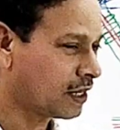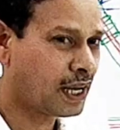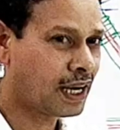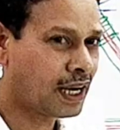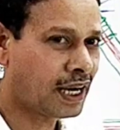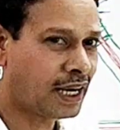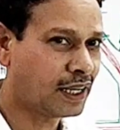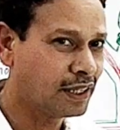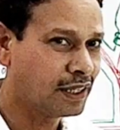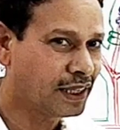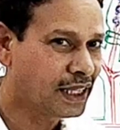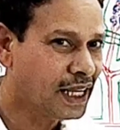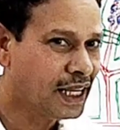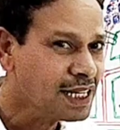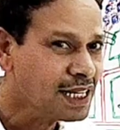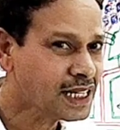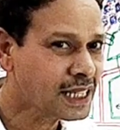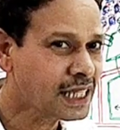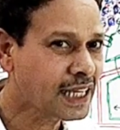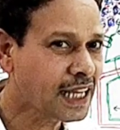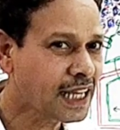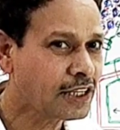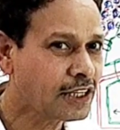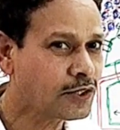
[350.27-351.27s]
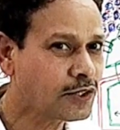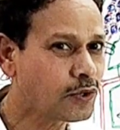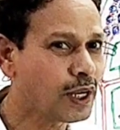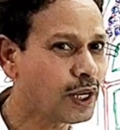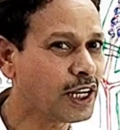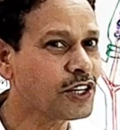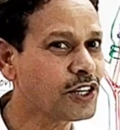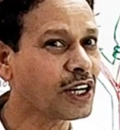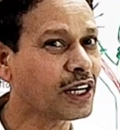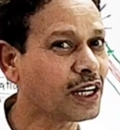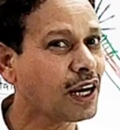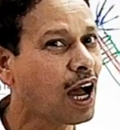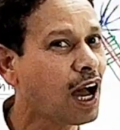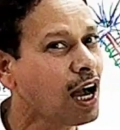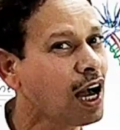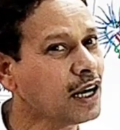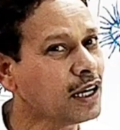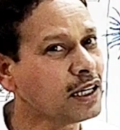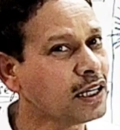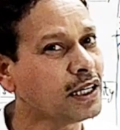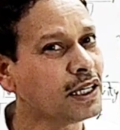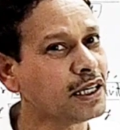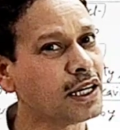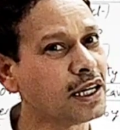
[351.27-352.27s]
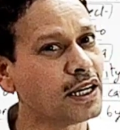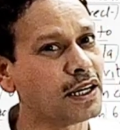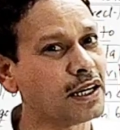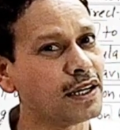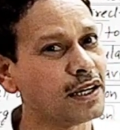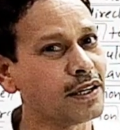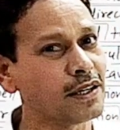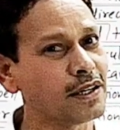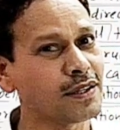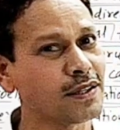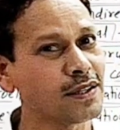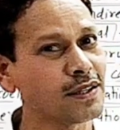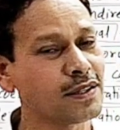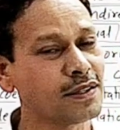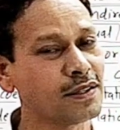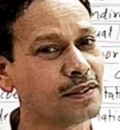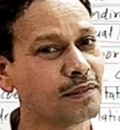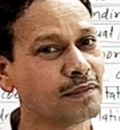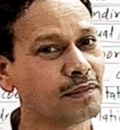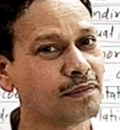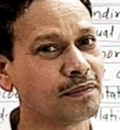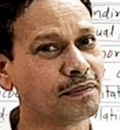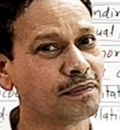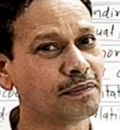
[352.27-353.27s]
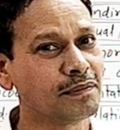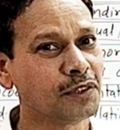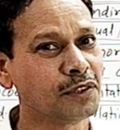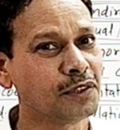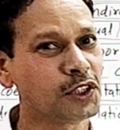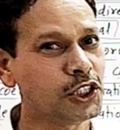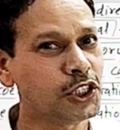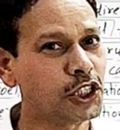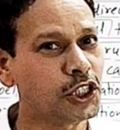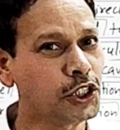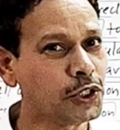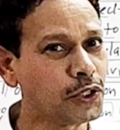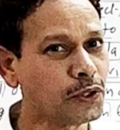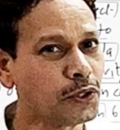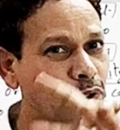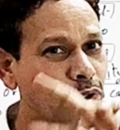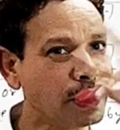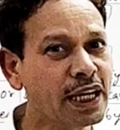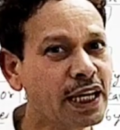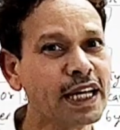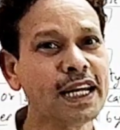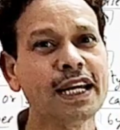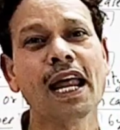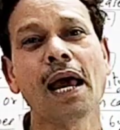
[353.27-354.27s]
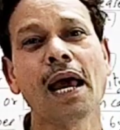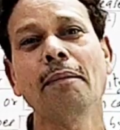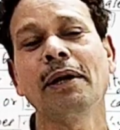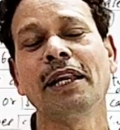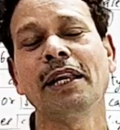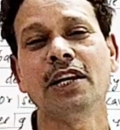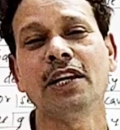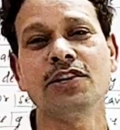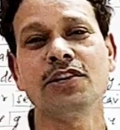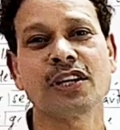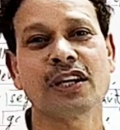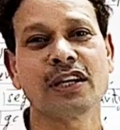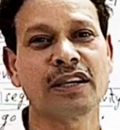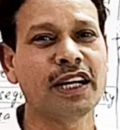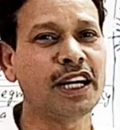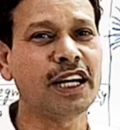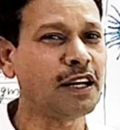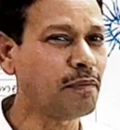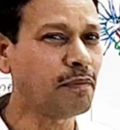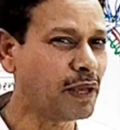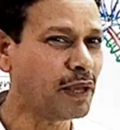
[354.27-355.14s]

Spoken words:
and this gastrulation occurs due to delamination, it